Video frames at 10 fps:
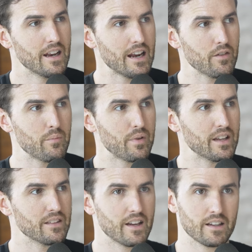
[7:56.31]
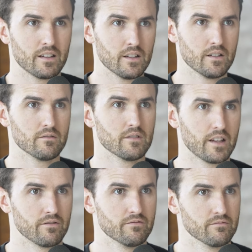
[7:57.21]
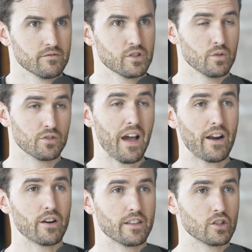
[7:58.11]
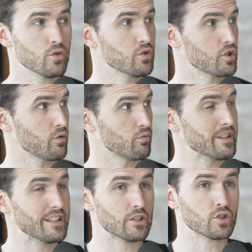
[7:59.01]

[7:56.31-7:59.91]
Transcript: And not even big in like she was fat or anything. She was just a really